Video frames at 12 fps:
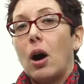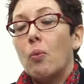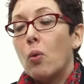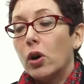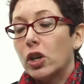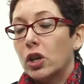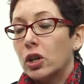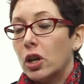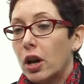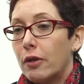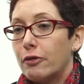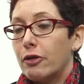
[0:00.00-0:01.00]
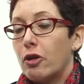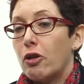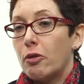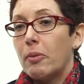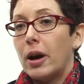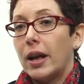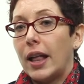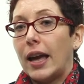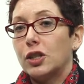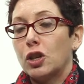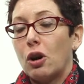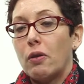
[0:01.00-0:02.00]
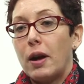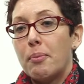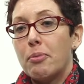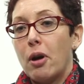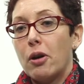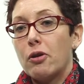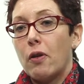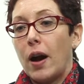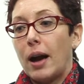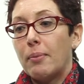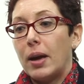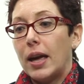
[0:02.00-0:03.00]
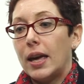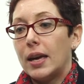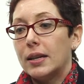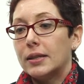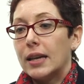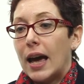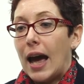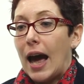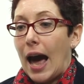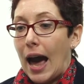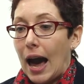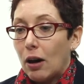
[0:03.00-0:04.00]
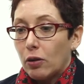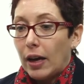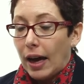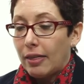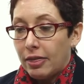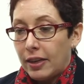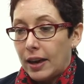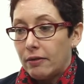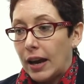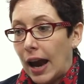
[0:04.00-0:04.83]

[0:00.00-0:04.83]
what you can learn from an HRM programme is how that theory